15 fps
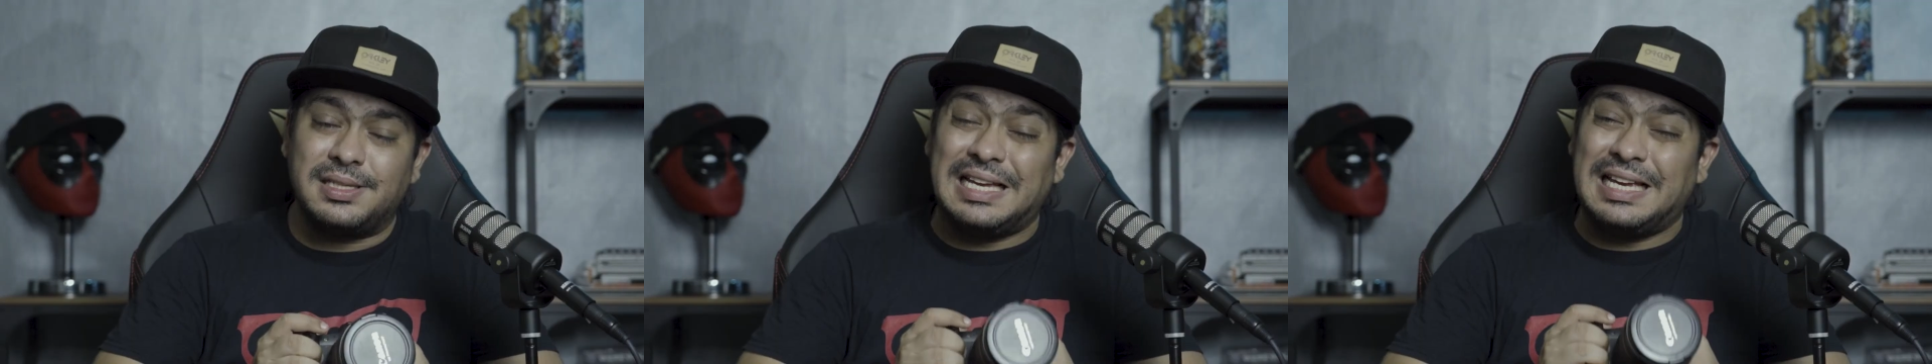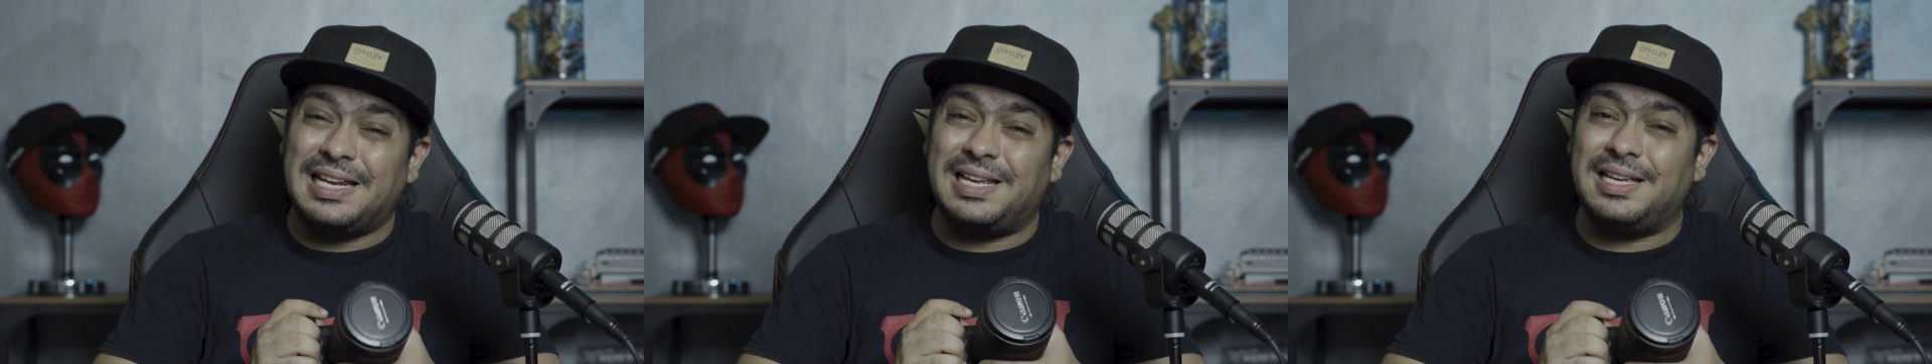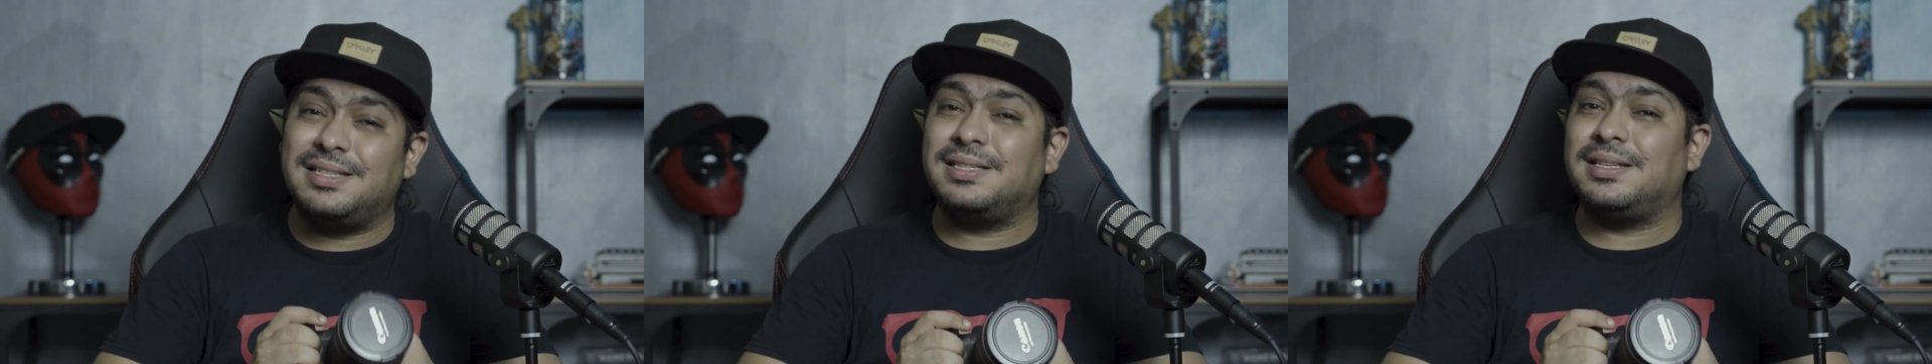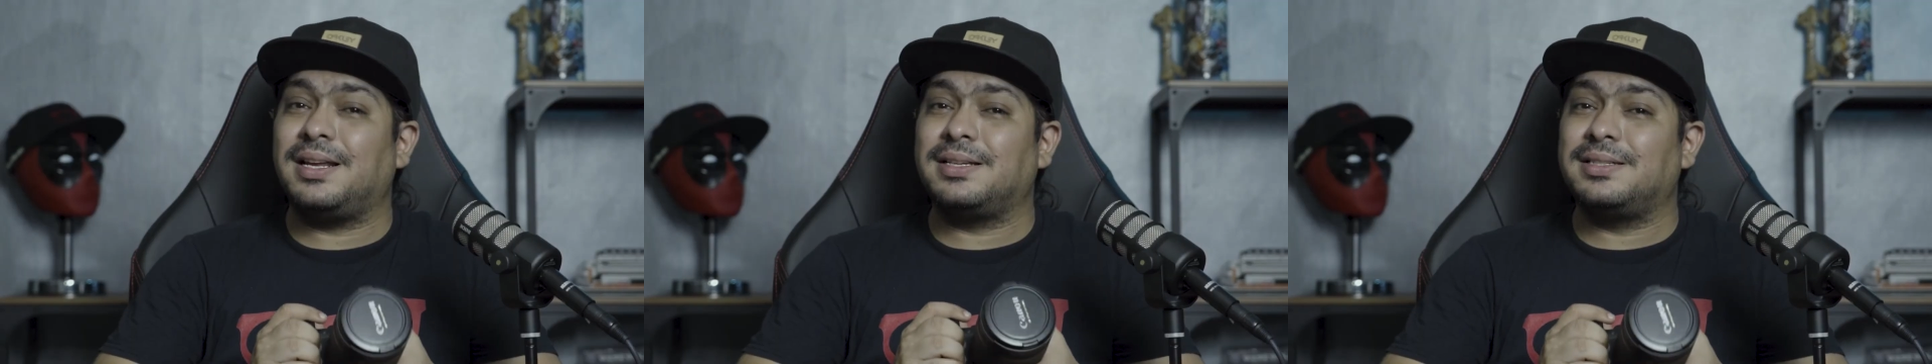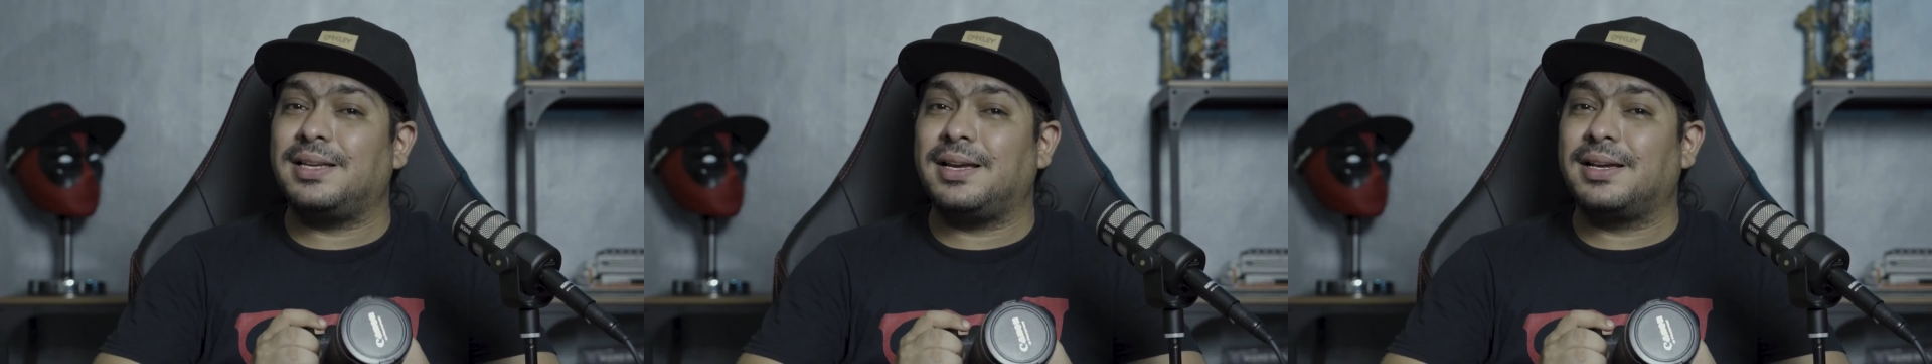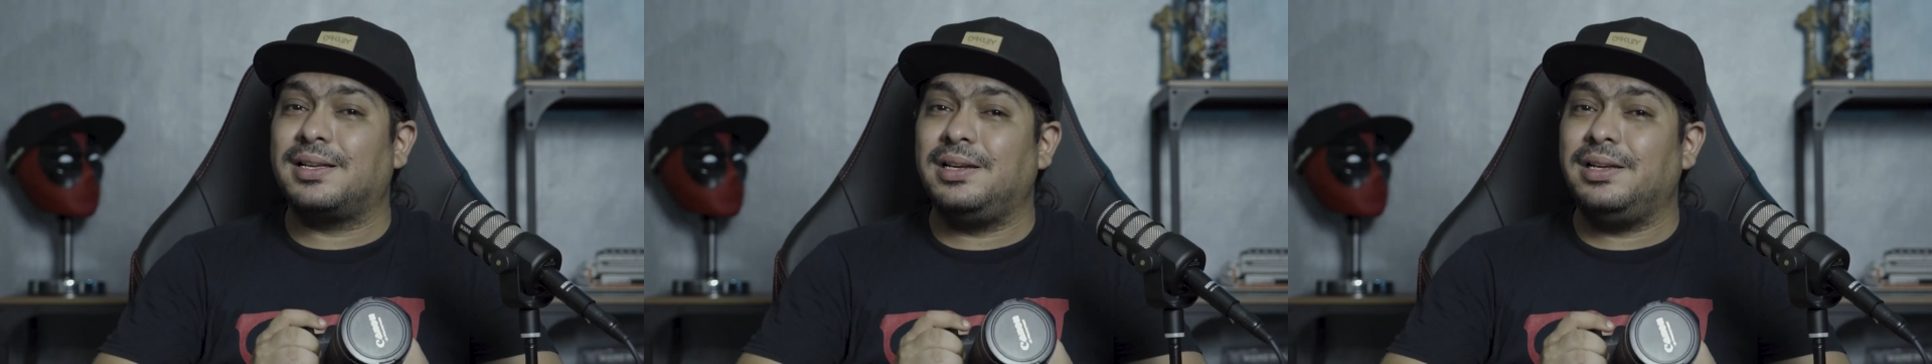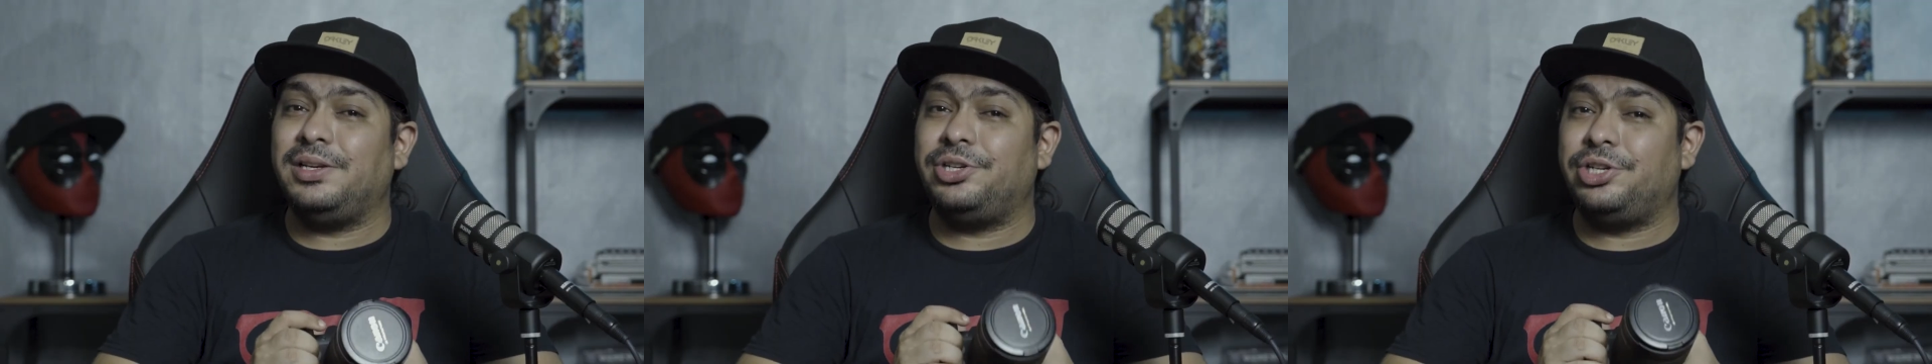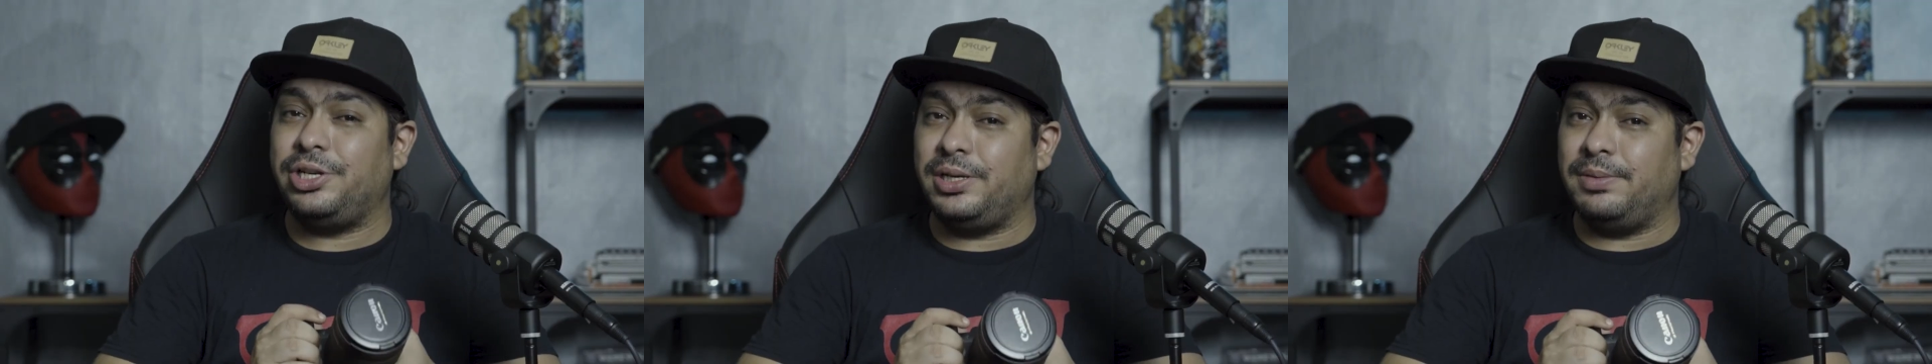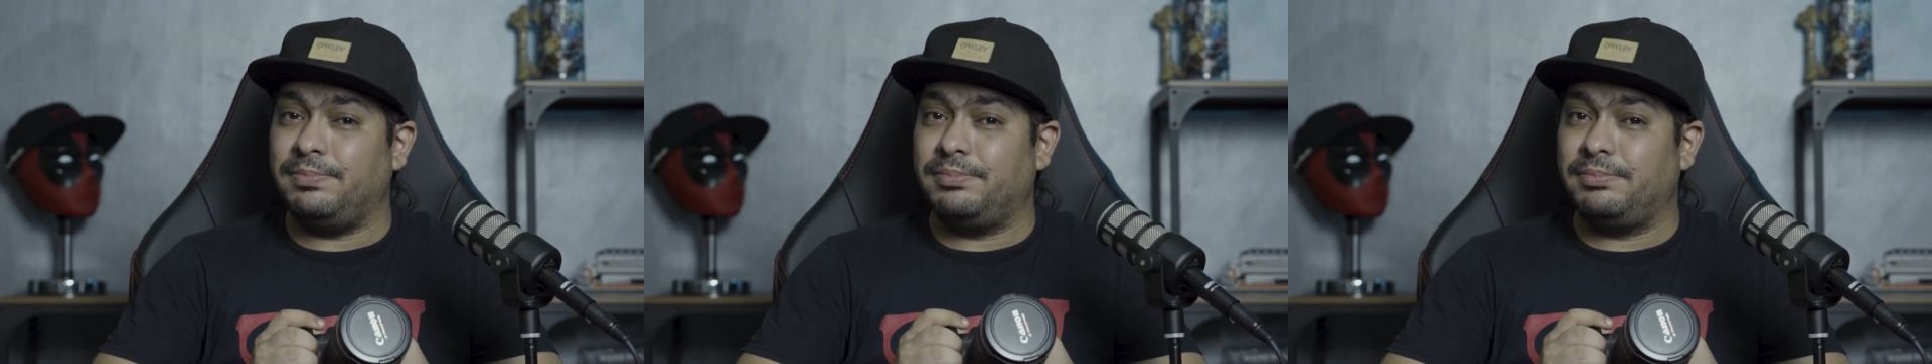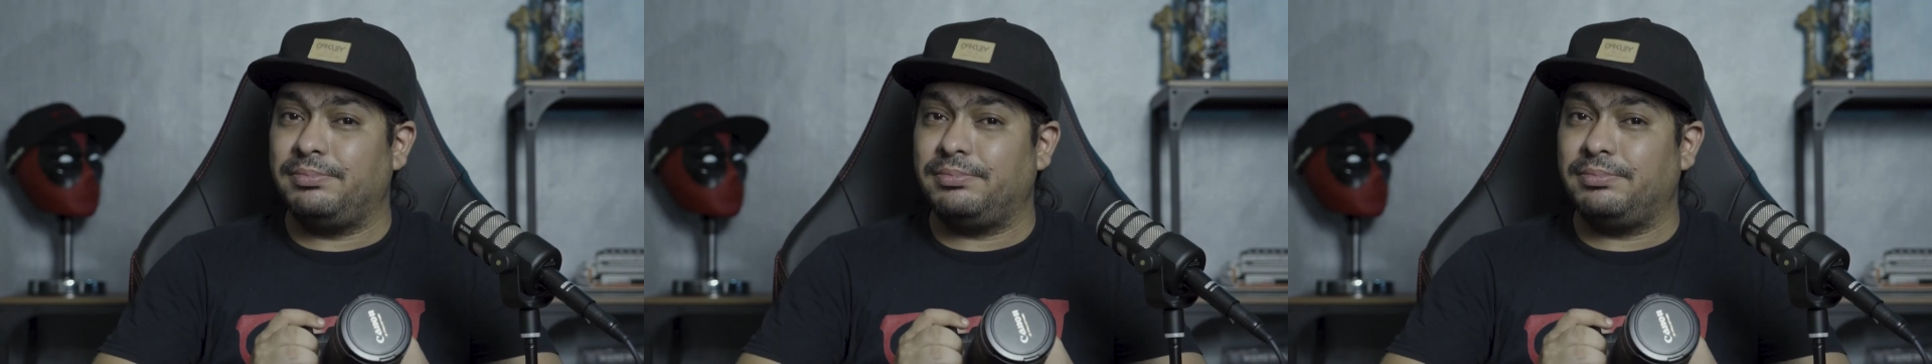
It isn't exactly cheap,